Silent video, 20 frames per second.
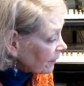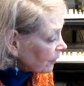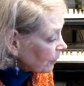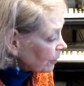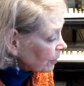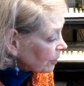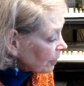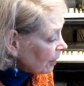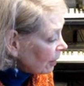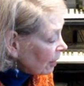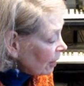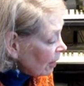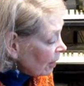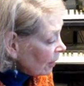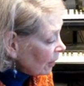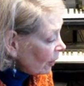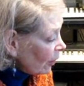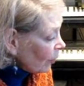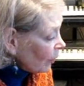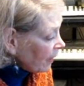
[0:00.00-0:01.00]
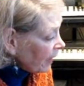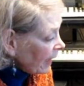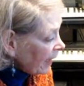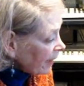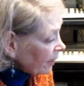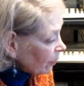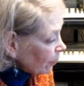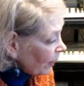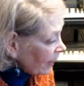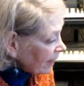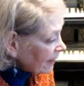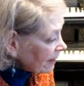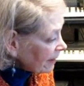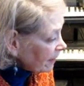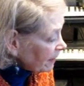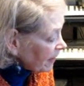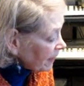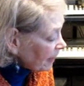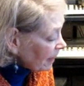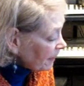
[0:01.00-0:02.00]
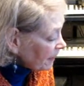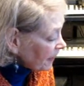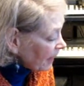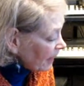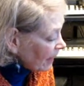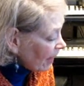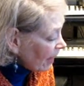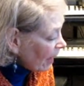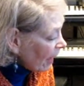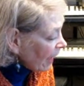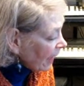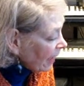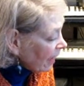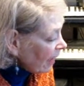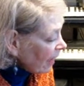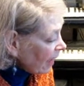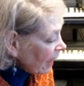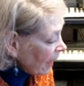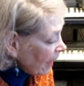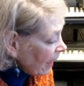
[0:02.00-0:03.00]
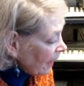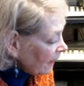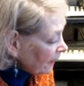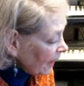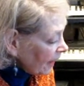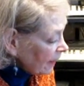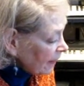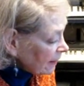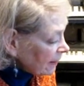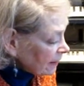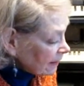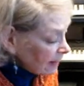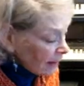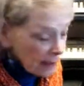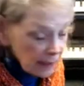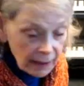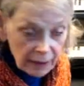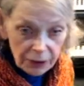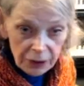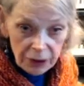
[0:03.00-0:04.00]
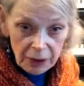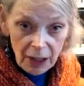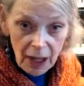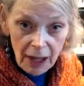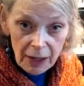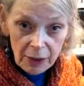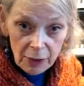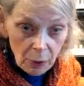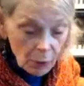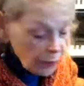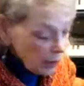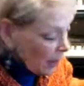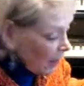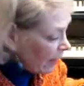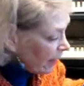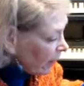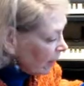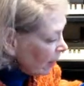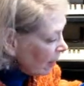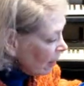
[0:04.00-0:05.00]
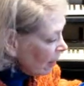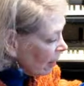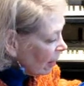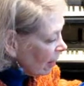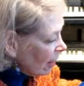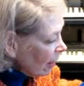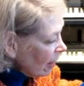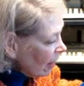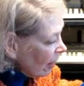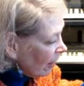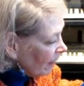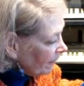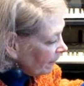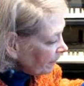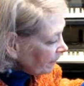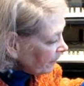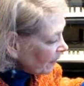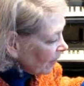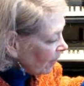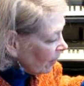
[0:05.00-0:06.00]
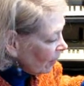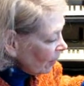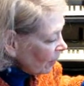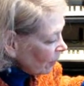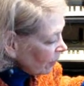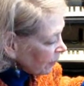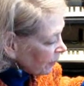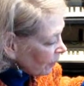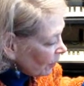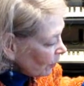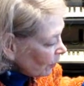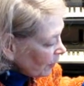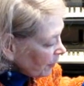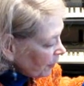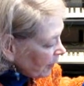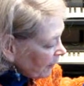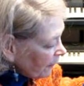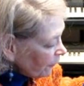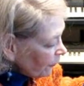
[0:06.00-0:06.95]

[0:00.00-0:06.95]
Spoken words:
if it was okay to raise something up that high. And she got it okayed. Also, when we